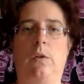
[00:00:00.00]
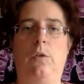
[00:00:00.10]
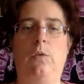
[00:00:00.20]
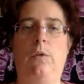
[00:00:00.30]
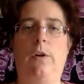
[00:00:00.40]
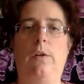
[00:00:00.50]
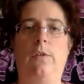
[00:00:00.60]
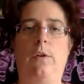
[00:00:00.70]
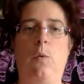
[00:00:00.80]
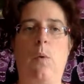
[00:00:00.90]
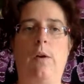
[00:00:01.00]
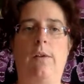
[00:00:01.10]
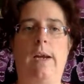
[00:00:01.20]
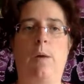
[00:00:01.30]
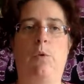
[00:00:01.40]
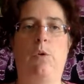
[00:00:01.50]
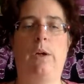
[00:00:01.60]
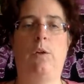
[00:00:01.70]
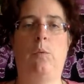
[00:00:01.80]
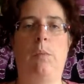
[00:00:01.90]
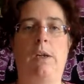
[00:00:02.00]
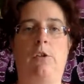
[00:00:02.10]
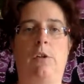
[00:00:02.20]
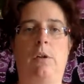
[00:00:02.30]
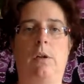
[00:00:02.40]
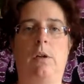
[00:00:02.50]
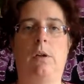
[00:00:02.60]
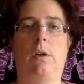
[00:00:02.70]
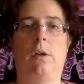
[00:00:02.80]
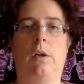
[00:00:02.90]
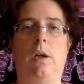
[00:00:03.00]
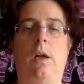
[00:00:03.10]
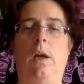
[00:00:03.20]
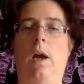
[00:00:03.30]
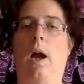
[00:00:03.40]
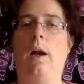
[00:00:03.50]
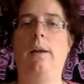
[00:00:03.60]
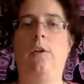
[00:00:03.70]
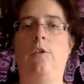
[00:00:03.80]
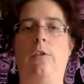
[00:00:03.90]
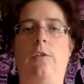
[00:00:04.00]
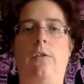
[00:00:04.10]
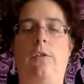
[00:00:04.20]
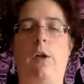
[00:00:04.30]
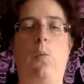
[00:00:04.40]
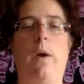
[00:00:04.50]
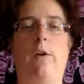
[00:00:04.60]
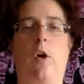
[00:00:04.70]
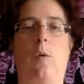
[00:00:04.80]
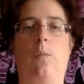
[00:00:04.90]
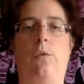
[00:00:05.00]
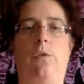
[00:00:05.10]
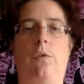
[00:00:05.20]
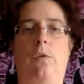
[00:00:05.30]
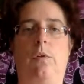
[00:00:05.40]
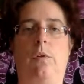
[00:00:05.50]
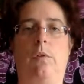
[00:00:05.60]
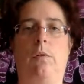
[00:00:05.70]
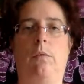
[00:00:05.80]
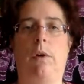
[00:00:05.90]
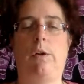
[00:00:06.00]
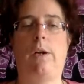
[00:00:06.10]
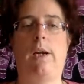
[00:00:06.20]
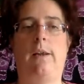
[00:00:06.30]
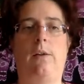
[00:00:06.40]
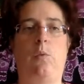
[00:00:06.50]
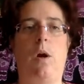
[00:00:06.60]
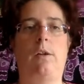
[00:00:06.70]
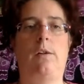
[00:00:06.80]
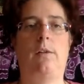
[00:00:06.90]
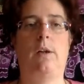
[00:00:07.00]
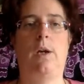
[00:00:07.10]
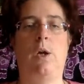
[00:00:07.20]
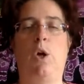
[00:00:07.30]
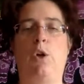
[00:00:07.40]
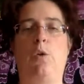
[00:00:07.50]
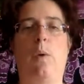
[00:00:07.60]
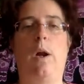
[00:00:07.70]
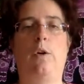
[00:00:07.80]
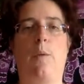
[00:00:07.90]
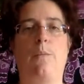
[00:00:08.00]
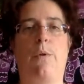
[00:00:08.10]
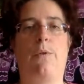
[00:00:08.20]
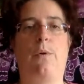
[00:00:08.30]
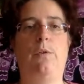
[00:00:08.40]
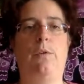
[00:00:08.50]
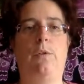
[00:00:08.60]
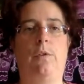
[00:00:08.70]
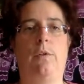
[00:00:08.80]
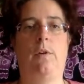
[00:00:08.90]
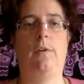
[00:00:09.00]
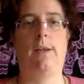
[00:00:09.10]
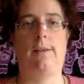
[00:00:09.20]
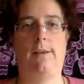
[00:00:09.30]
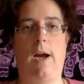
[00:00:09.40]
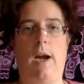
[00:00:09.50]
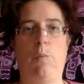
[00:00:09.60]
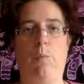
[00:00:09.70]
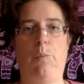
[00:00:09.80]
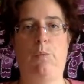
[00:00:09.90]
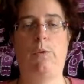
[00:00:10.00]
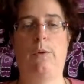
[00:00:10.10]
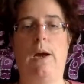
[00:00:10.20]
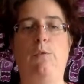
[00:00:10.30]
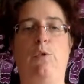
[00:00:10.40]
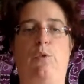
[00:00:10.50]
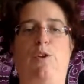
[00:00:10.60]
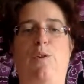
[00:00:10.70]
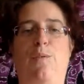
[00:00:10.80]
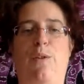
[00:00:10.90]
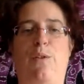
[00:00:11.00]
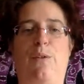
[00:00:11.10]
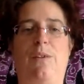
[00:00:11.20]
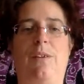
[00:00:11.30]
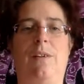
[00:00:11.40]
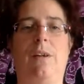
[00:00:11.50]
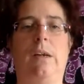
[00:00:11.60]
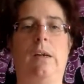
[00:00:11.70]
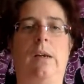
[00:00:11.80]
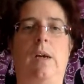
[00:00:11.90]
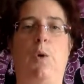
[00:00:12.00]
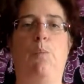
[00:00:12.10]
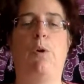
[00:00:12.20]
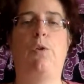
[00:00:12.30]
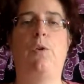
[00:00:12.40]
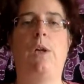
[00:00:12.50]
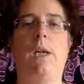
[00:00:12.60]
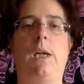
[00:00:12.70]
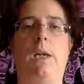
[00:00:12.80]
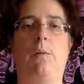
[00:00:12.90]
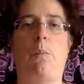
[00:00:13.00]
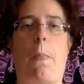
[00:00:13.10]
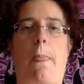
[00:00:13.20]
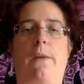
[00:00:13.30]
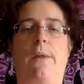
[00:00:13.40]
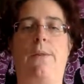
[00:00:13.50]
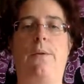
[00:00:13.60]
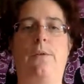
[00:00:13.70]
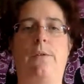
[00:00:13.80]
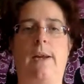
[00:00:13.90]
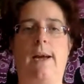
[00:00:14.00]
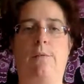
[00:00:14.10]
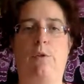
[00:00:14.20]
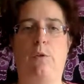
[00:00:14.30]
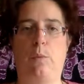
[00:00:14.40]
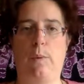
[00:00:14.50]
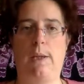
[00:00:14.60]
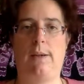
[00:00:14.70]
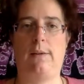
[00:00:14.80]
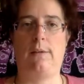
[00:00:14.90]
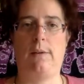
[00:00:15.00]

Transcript: to focus on the words I am going to mention, and then just to see what comes when you hear these words. To welcome the thoughts this time. We don't have to switch off the thoughts, but only the thoughts that have to do with this